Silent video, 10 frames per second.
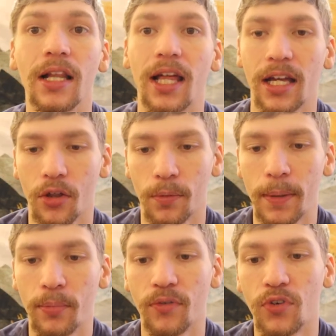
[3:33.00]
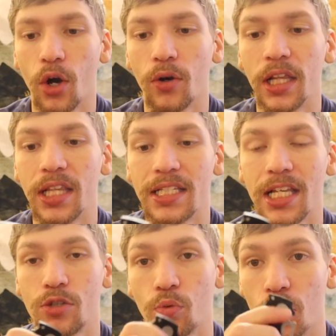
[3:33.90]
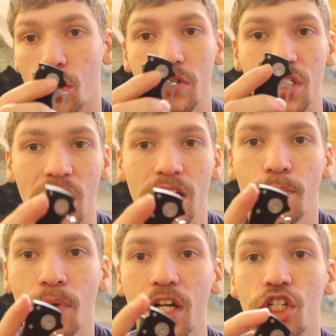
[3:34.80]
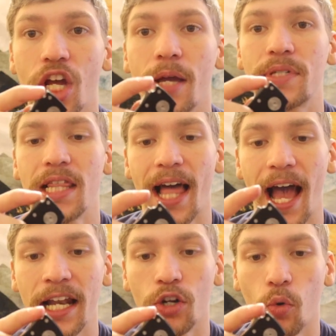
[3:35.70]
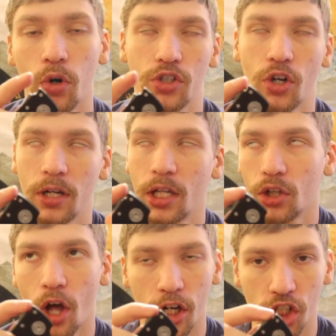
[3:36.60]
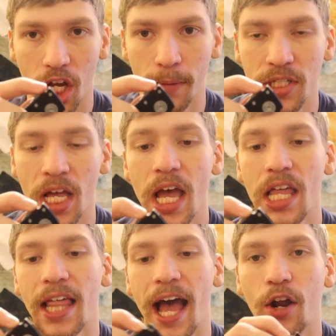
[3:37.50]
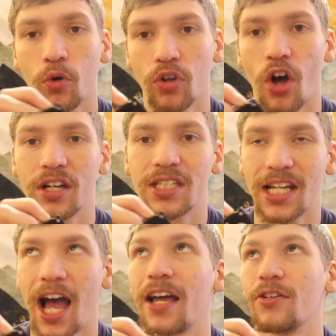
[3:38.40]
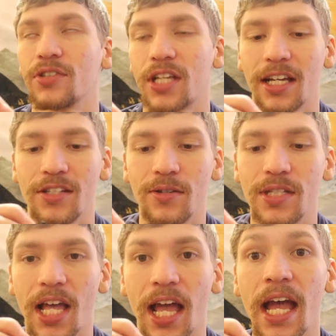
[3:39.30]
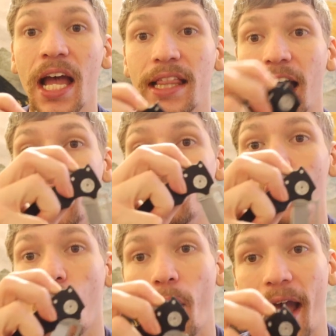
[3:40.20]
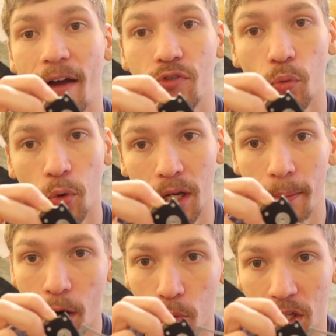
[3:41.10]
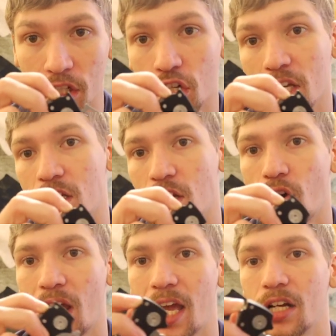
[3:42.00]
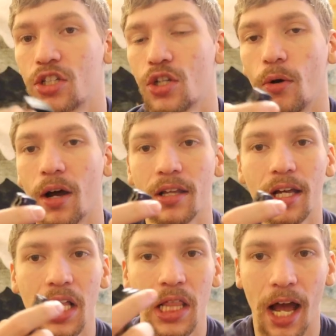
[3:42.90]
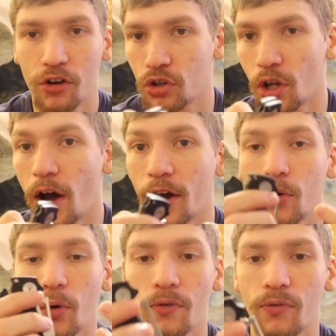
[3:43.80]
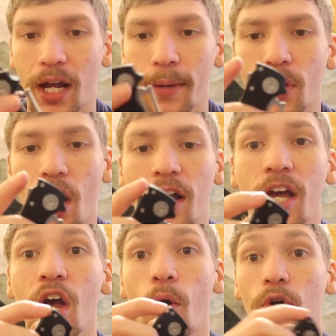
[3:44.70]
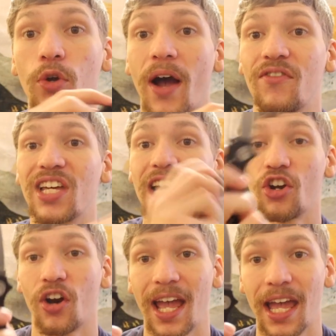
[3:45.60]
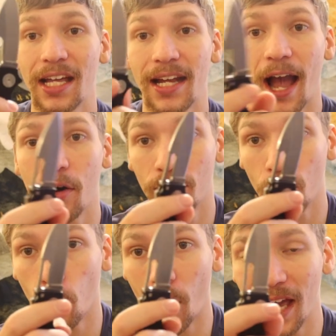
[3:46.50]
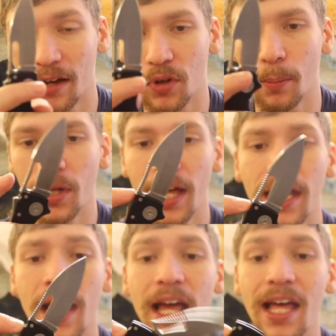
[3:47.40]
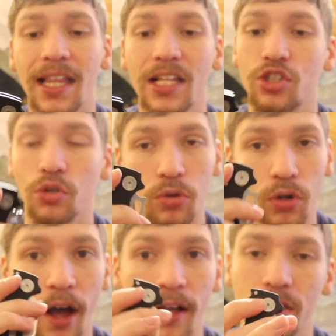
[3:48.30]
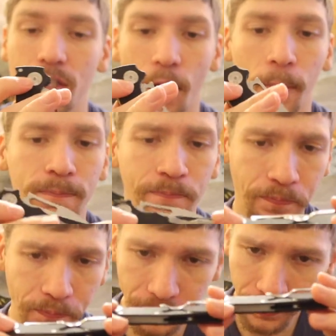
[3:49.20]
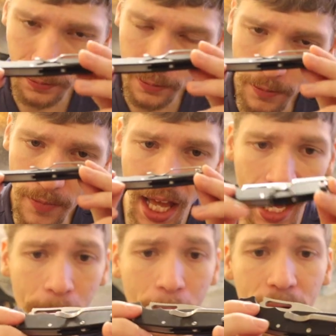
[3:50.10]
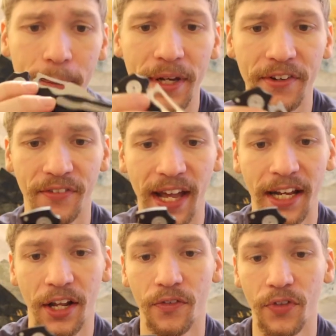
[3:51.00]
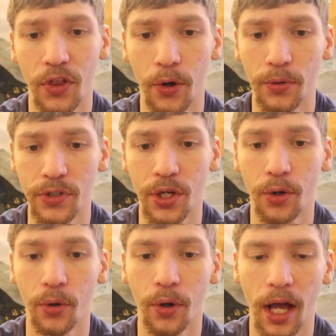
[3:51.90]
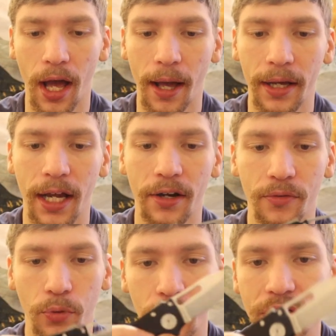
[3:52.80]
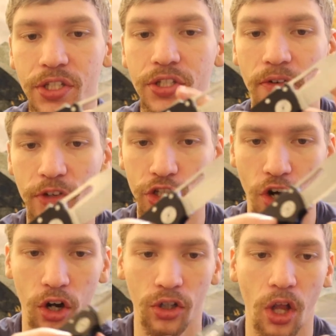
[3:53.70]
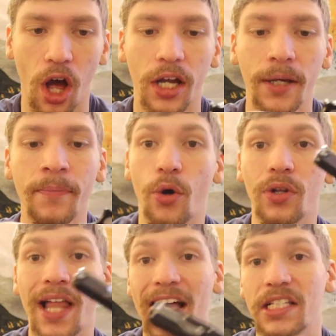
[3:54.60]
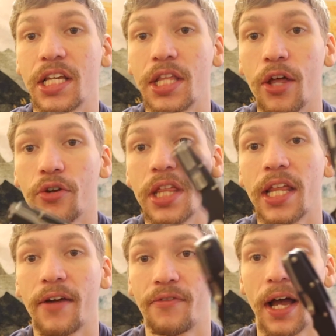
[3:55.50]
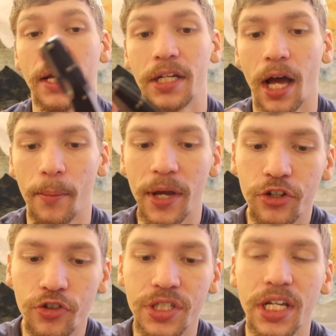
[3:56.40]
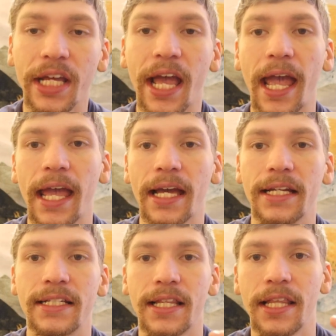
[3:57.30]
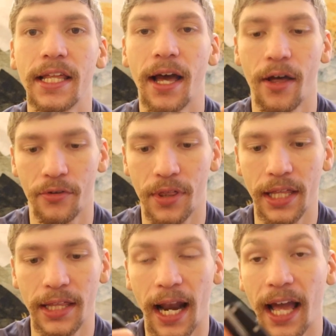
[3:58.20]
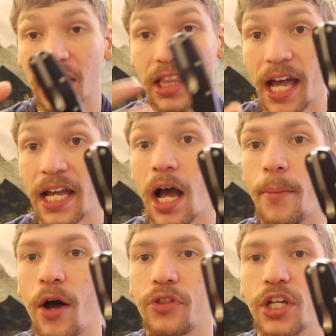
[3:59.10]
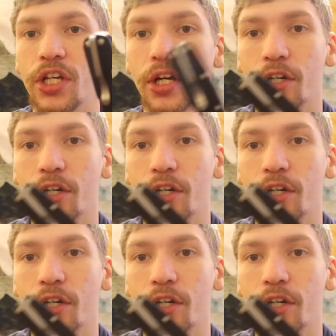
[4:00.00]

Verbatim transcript: like other people have noted, this is one of those nice blade shapes that that, or sorry, lock shapes that, or lock styles, I guess you'd say, that you don't have to worry about readjusting your hand. So unlike a liner lock or a frame lock, where you have to get your hand out of the way of the blade, this you do not. So I am a pretty big fan of those uh, kind of reasons of the shark lock. So lastly, the other thing that I find um, interesting and the other thing that I like about the